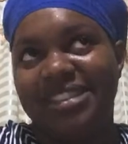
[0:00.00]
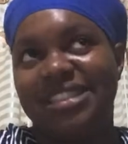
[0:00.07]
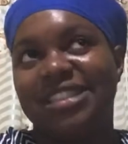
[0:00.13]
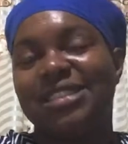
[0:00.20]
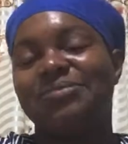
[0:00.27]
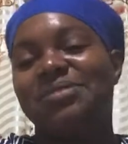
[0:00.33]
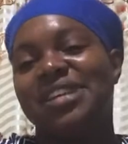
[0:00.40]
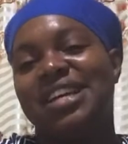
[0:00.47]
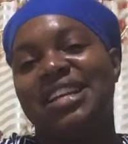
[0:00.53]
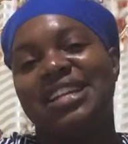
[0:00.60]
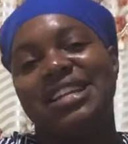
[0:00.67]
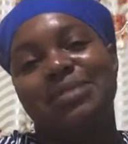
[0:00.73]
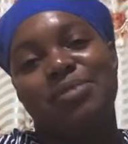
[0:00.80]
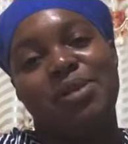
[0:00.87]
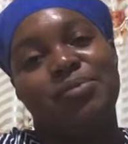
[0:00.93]
something a
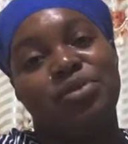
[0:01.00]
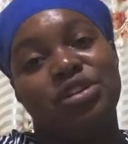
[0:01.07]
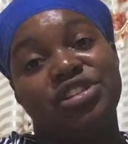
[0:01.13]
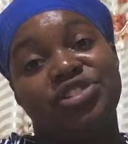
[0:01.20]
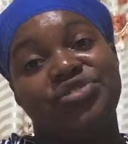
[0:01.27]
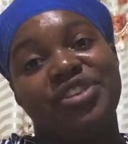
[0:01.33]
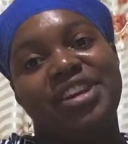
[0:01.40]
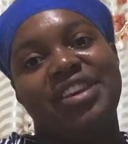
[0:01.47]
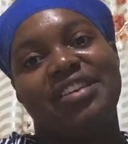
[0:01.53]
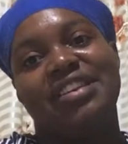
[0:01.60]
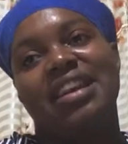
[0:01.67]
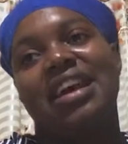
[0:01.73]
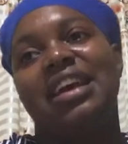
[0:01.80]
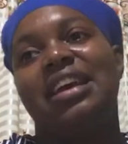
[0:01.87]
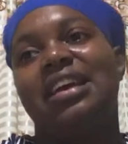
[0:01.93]
little bit more trickier,
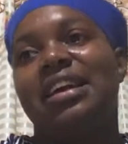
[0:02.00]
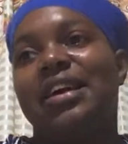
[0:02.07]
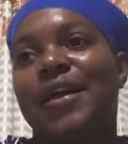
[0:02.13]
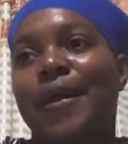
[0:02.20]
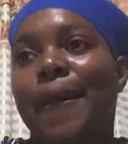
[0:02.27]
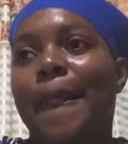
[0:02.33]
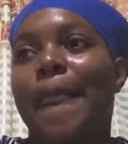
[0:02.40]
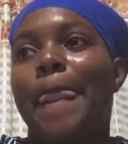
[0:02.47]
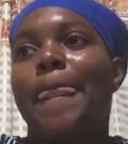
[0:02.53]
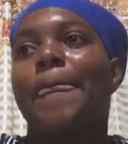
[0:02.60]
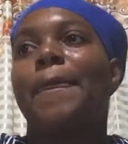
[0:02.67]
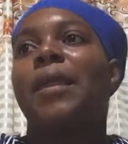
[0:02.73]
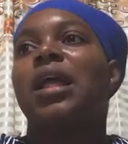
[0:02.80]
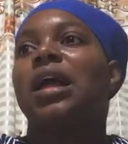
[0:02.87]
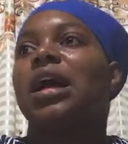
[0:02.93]
like
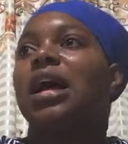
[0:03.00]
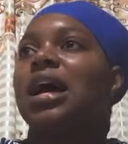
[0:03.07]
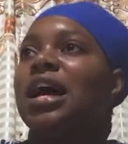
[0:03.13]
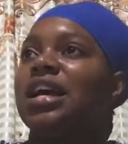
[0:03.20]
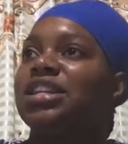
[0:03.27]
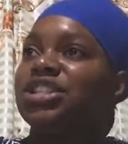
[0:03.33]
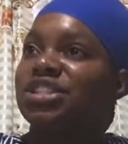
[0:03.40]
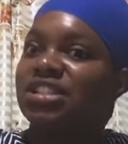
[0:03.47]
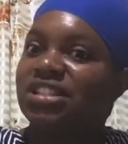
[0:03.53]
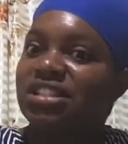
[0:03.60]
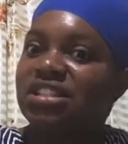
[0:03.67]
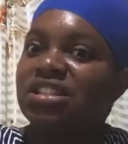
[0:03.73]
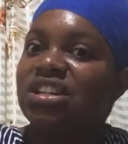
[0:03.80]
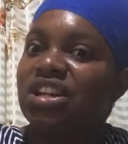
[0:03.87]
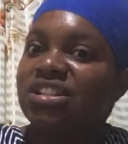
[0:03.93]
I just
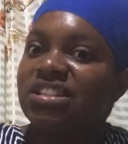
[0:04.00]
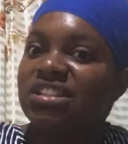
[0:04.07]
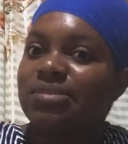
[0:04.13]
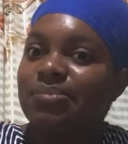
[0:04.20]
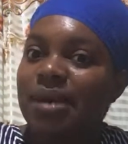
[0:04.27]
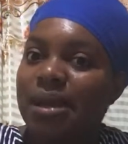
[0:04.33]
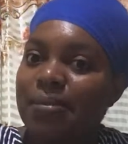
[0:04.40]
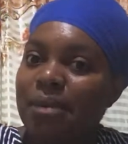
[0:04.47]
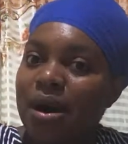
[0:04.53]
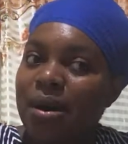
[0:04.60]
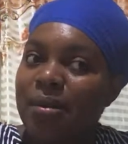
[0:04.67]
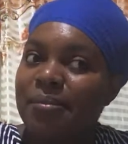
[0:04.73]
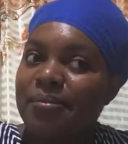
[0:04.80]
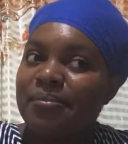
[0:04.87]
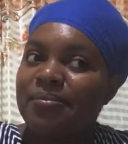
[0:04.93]
lost my
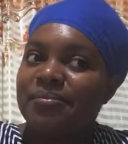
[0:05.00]
mom.